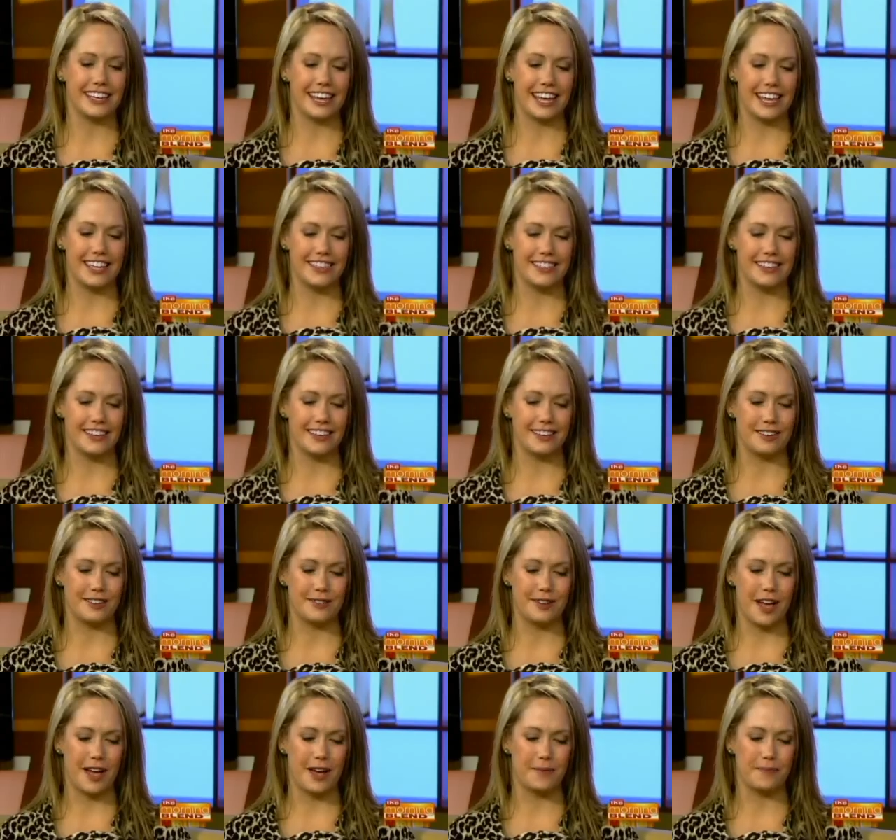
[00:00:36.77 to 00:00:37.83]
in
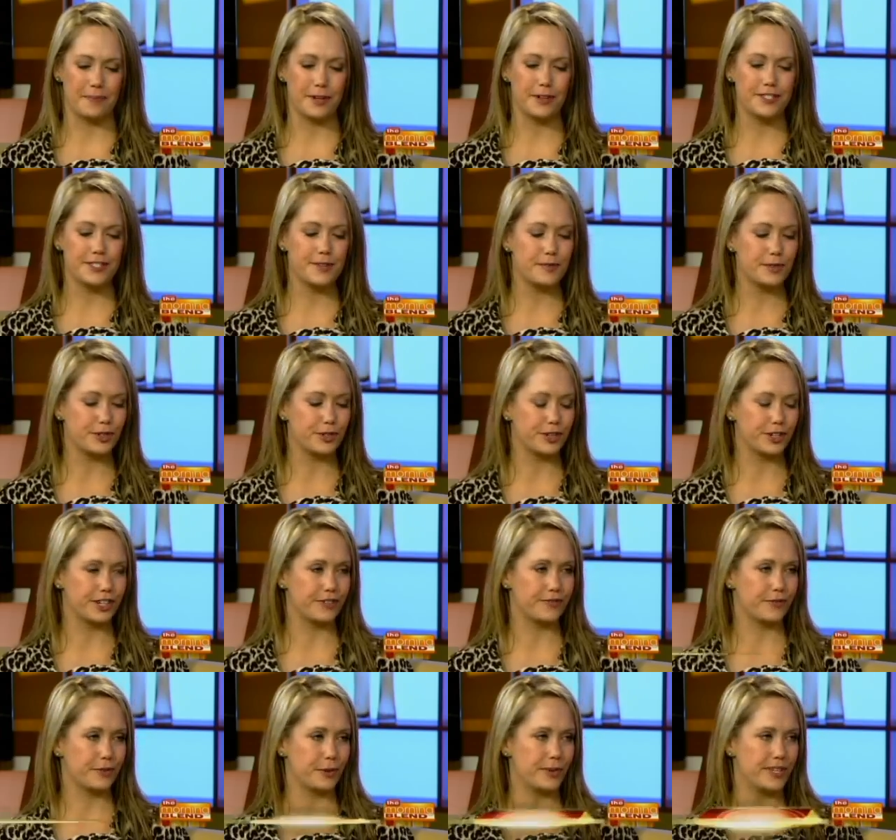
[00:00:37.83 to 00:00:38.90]
the person we're
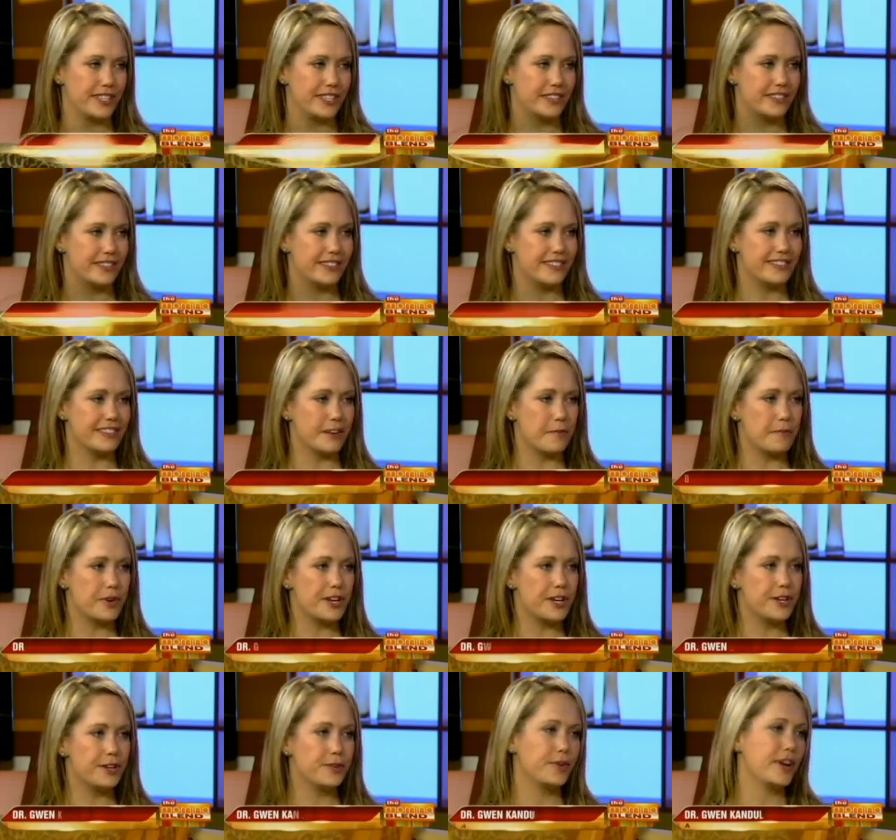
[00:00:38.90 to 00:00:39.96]
looking for with this is
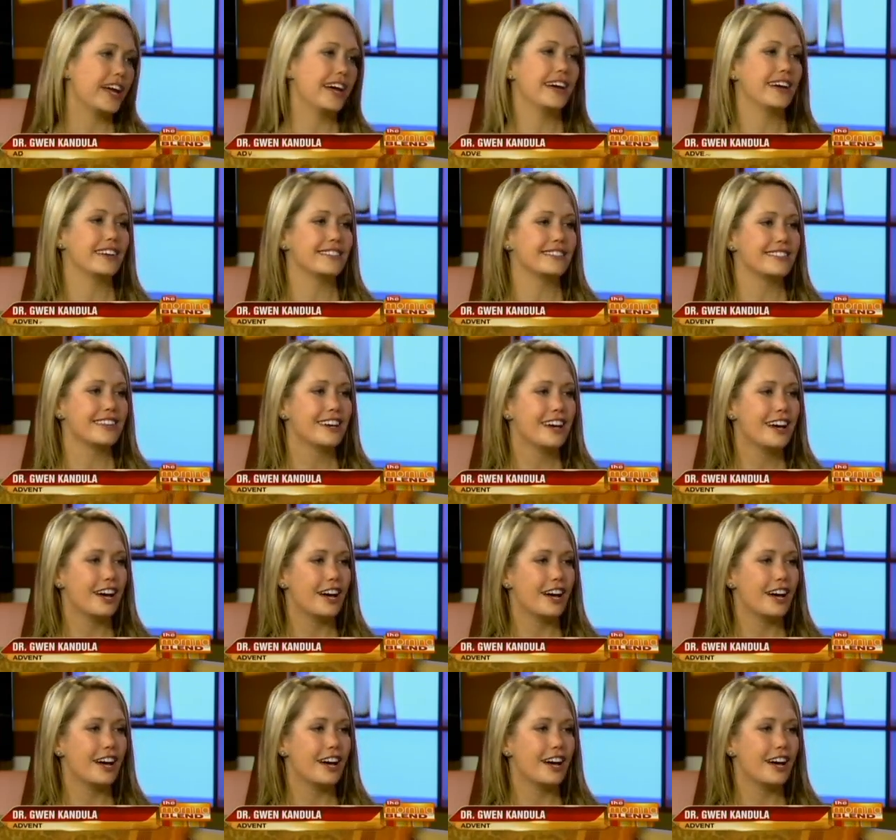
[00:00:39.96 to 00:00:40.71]
somebody who has